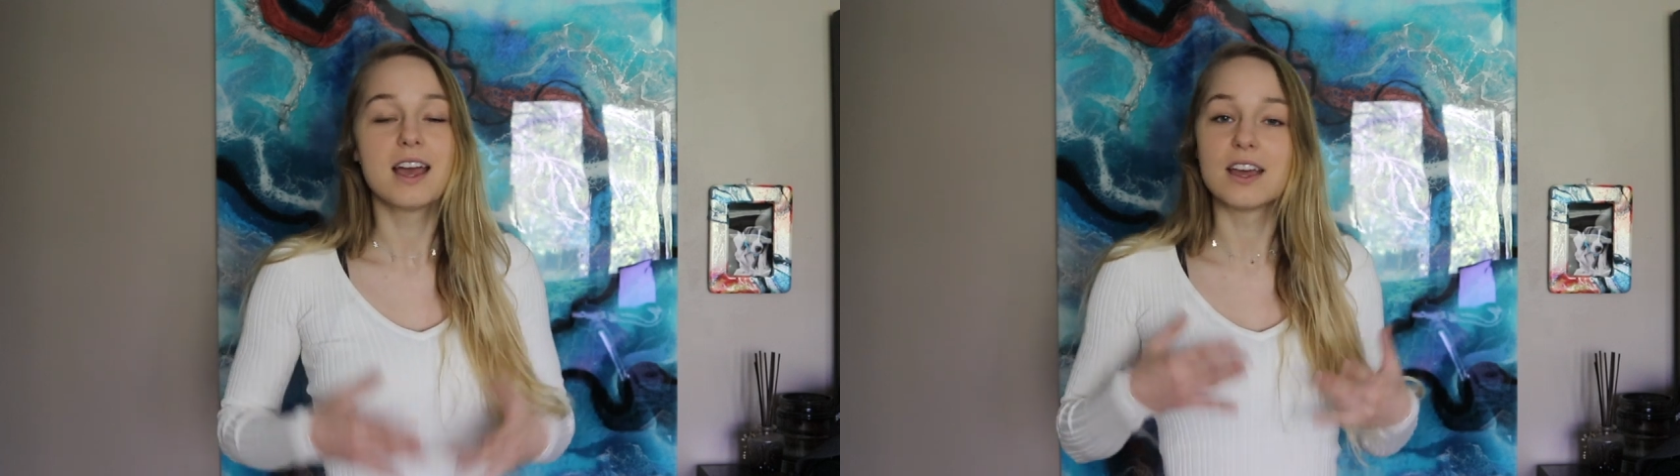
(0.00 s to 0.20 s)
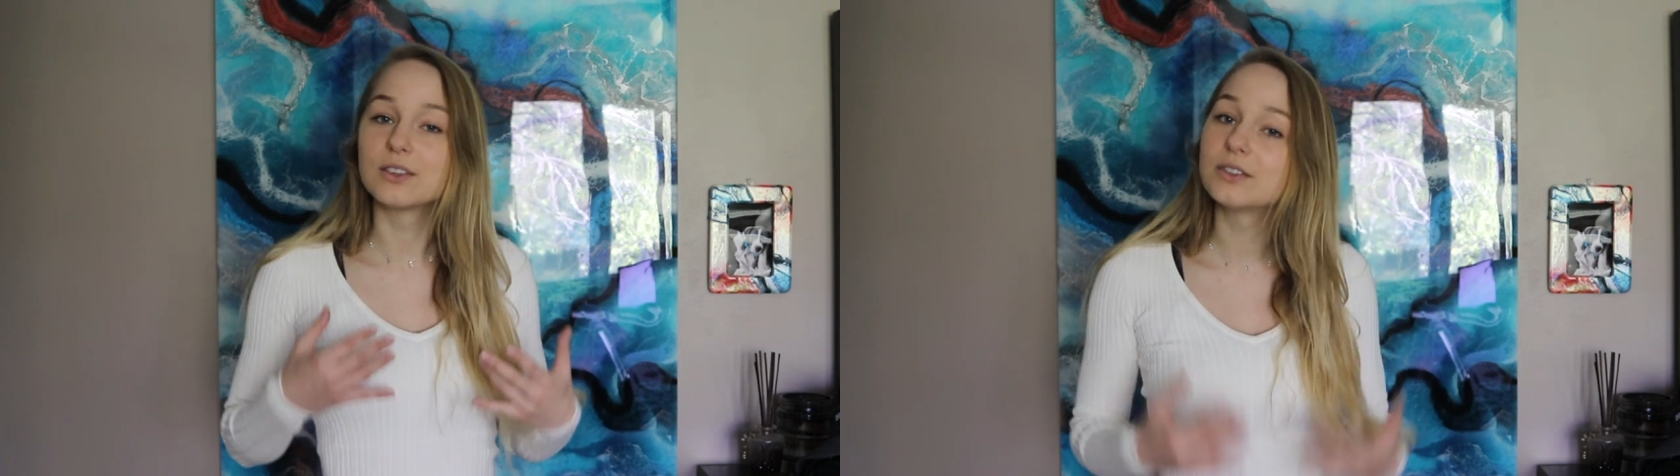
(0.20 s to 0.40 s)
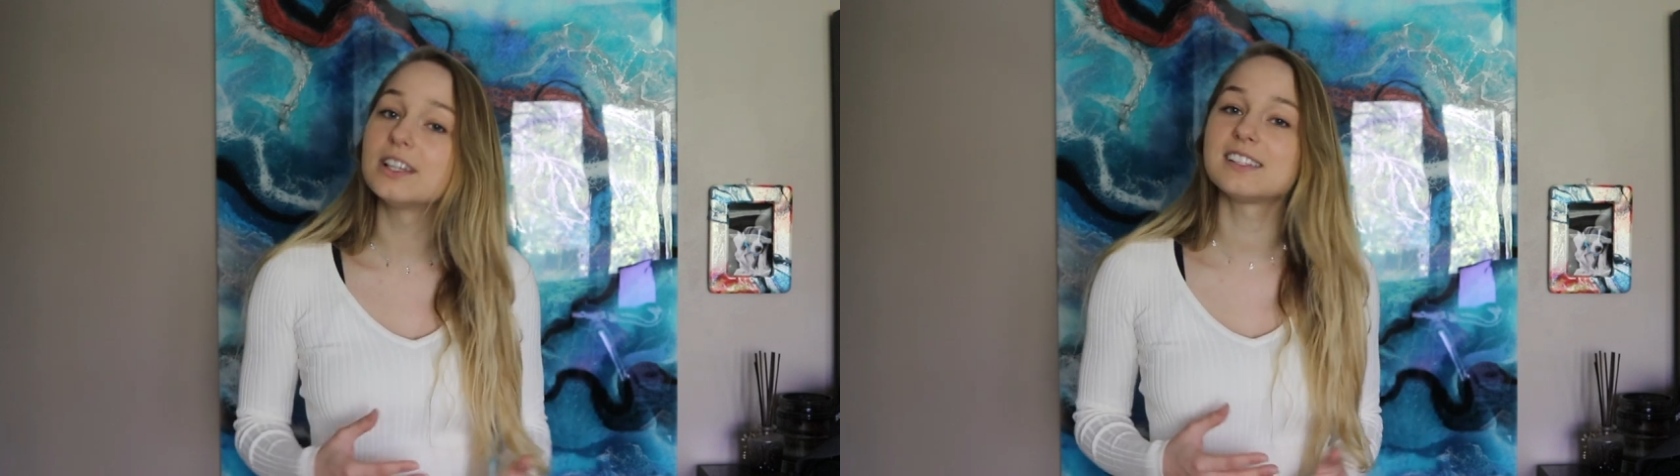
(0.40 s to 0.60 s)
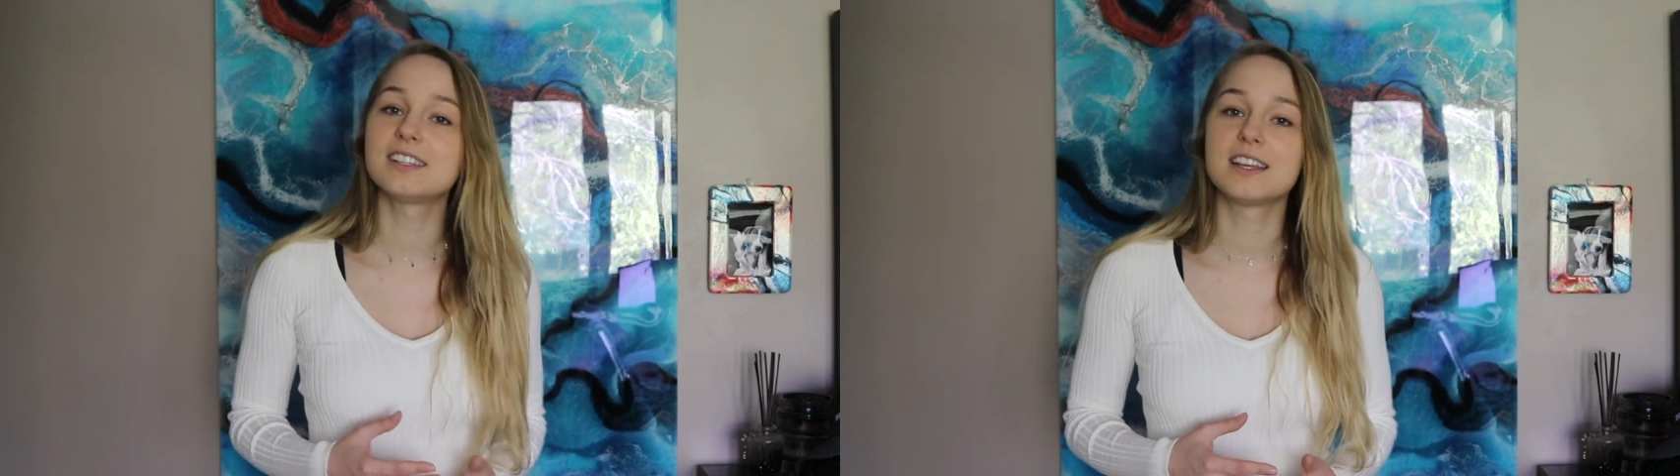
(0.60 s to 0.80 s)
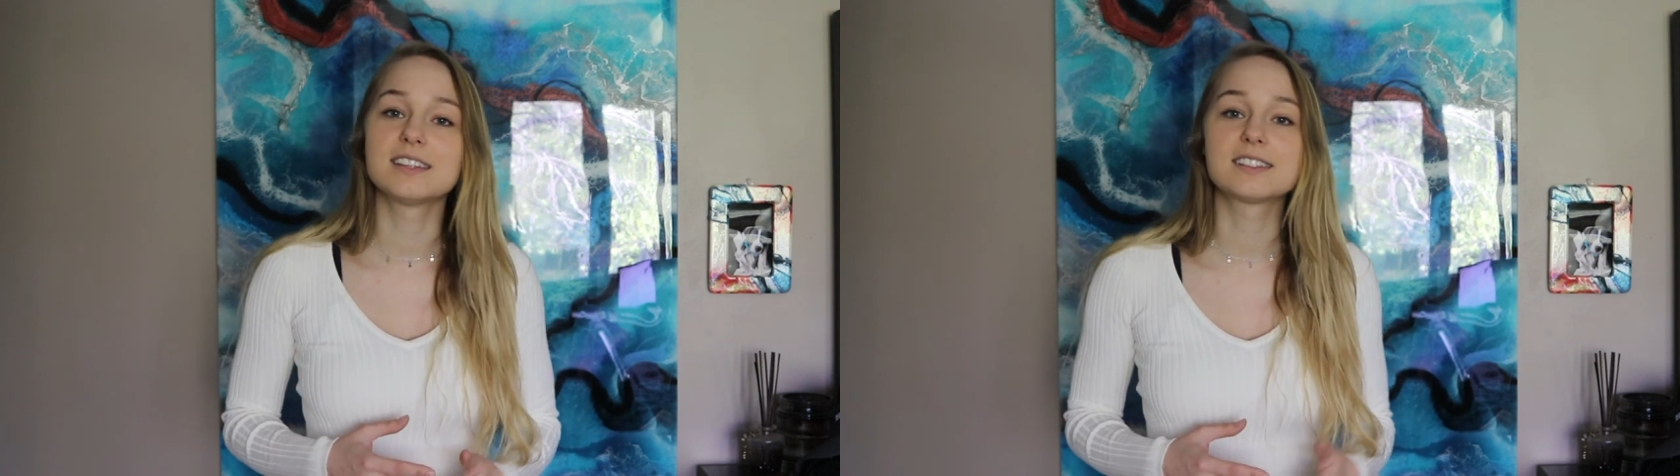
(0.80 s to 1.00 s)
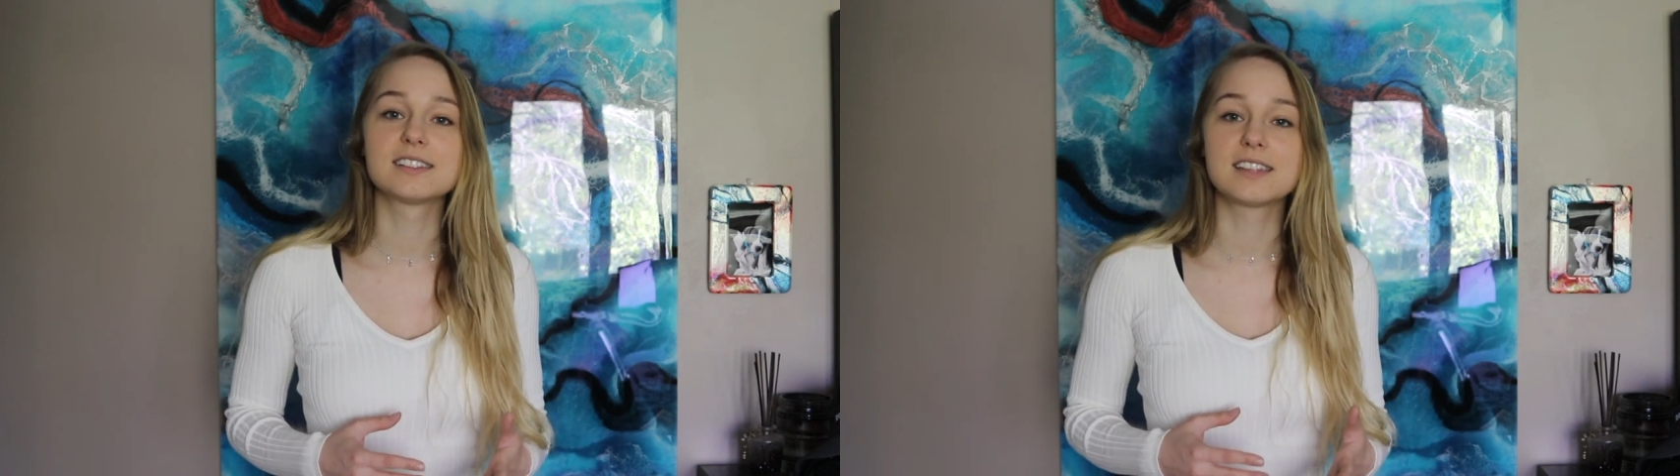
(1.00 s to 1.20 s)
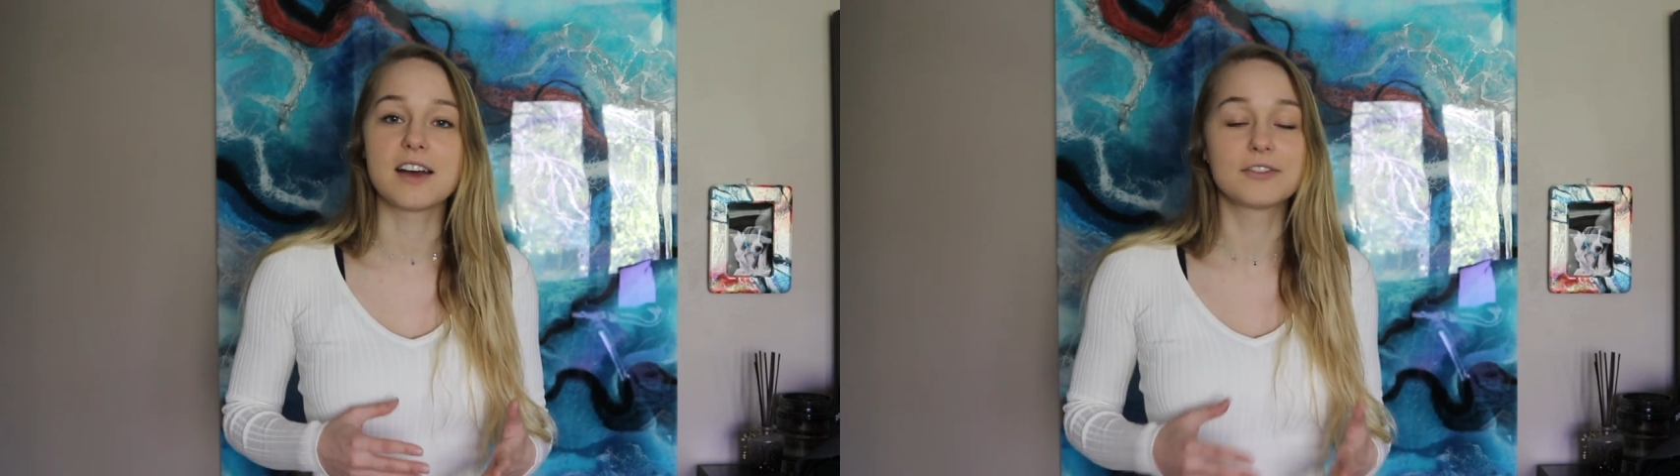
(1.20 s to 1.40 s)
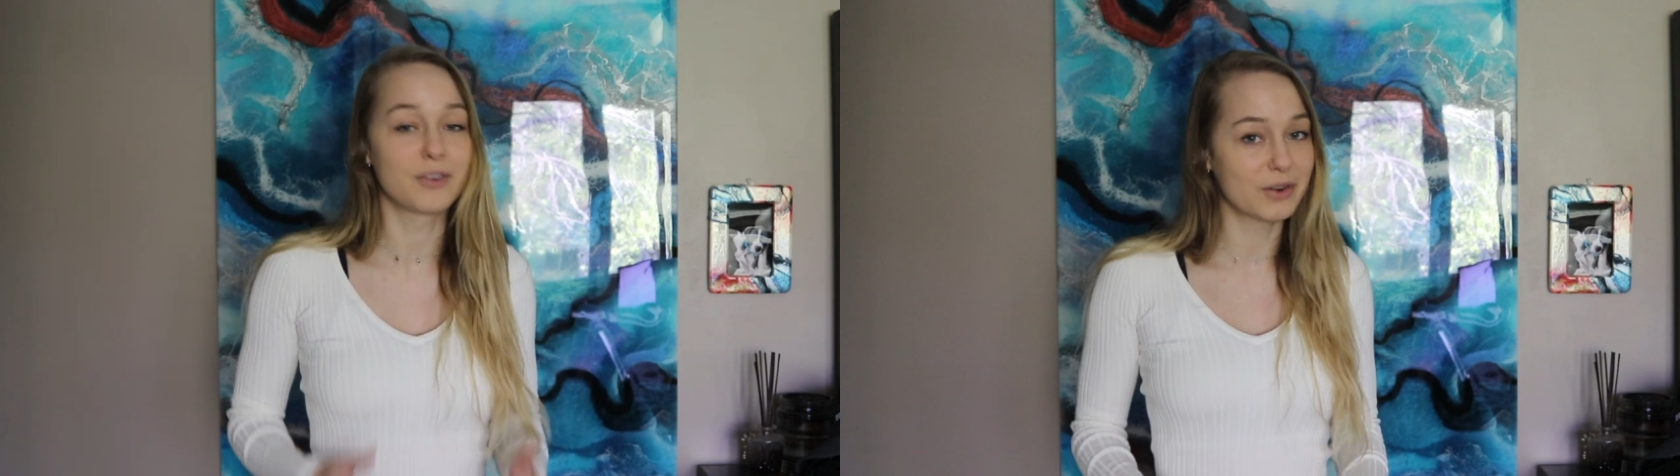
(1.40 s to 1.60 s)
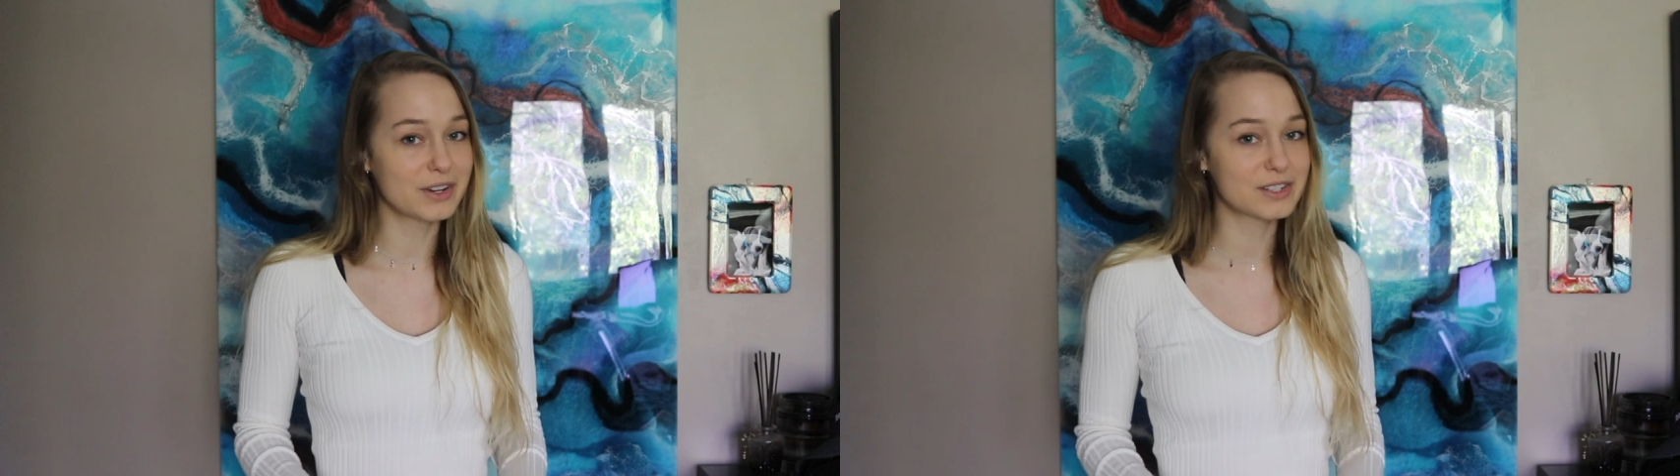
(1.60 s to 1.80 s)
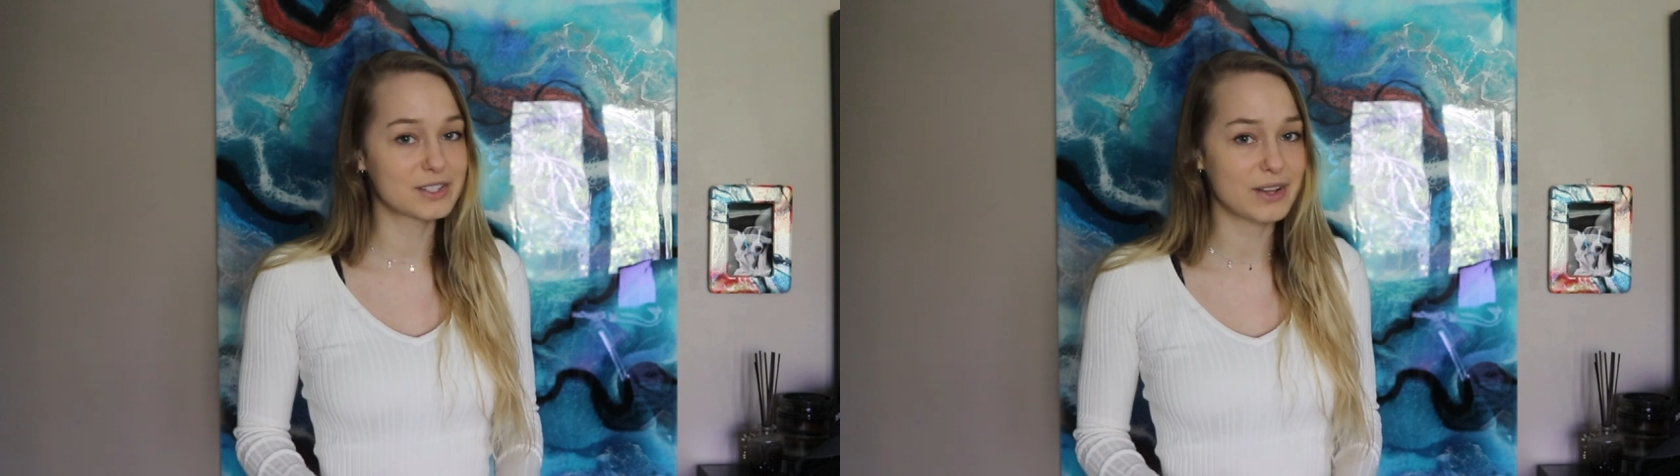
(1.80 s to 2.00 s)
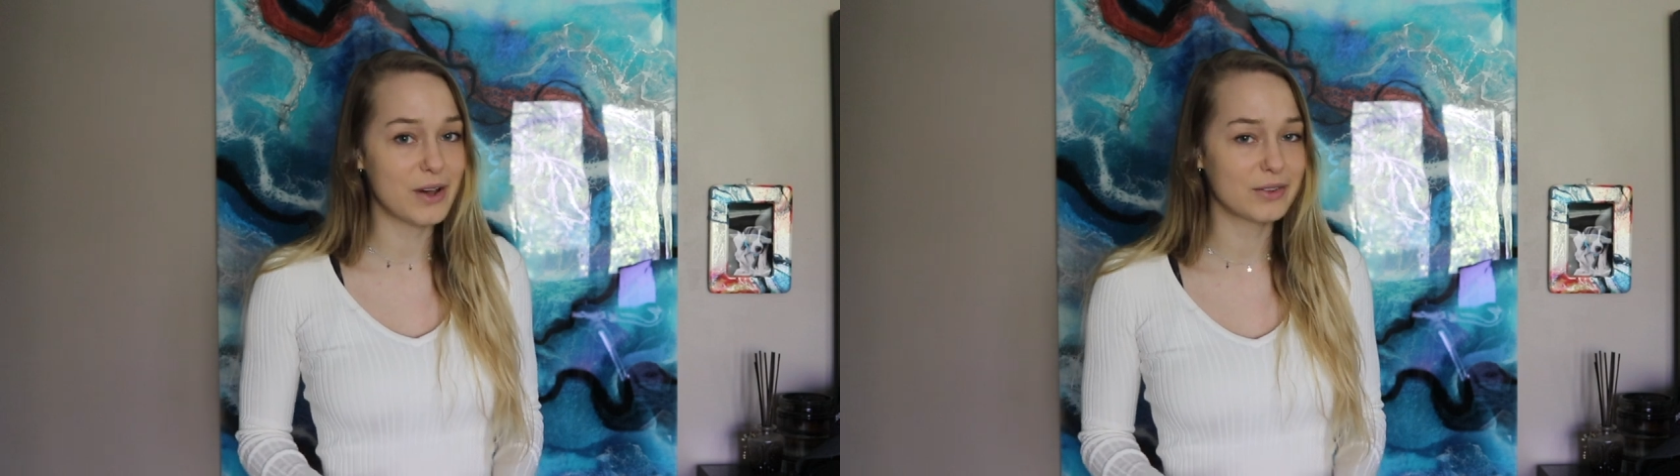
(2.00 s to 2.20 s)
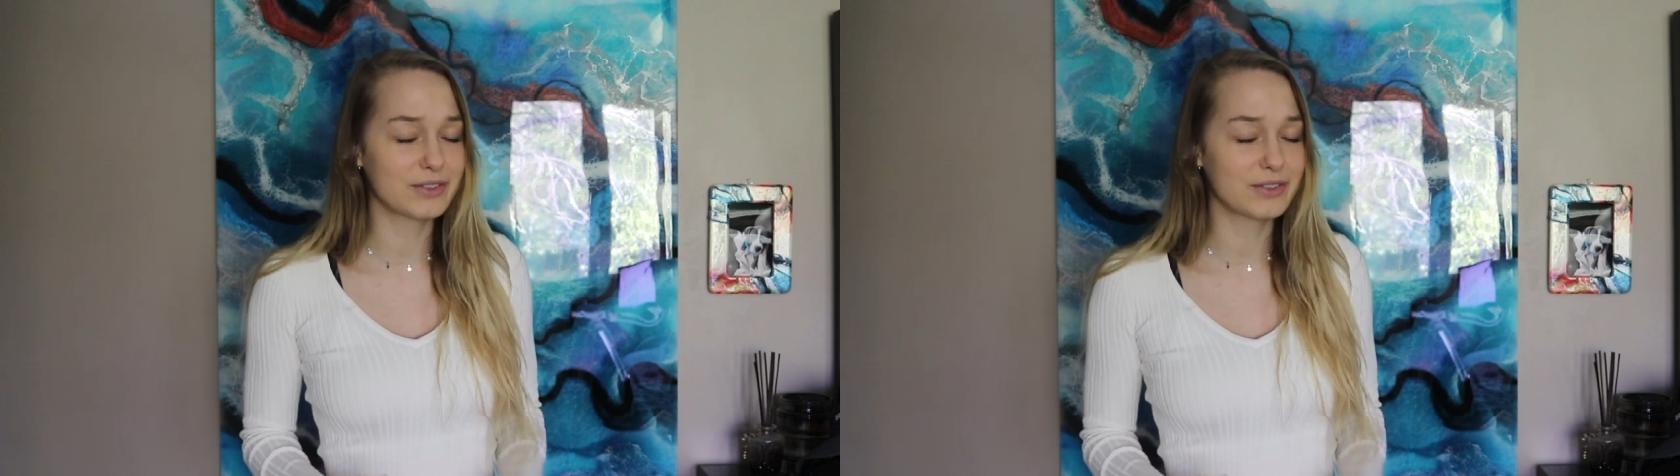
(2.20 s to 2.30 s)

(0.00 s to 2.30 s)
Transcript: And the reason is that 4 years ago,